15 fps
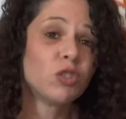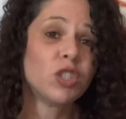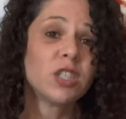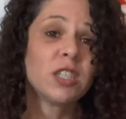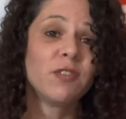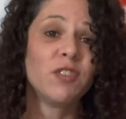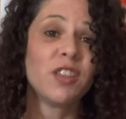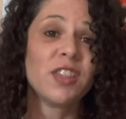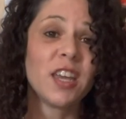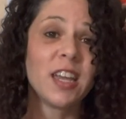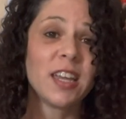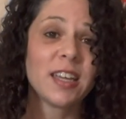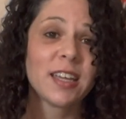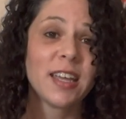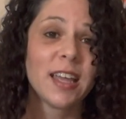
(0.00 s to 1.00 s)
just if you
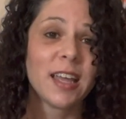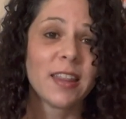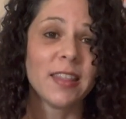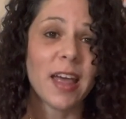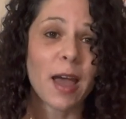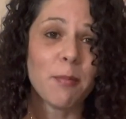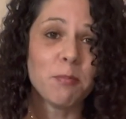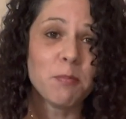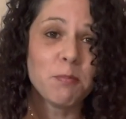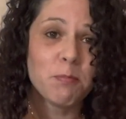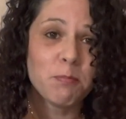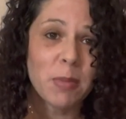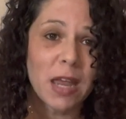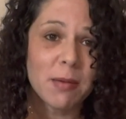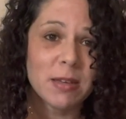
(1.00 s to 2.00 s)
think that
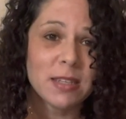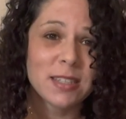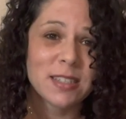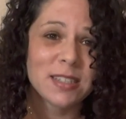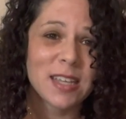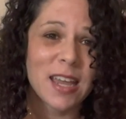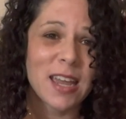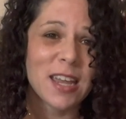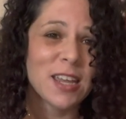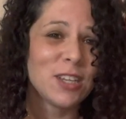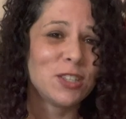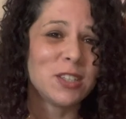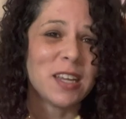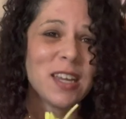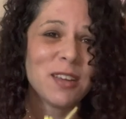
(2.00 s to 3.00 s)
baby
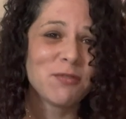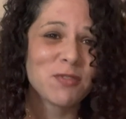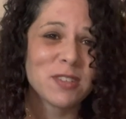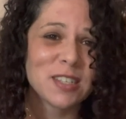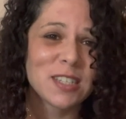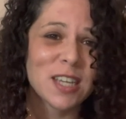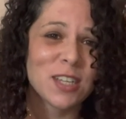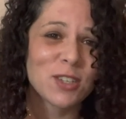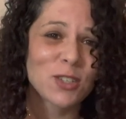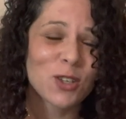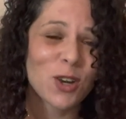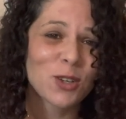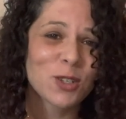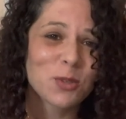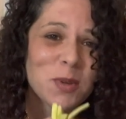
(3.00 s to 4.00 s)
stage, the infant stage is
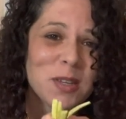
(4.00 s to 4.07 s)
hard, so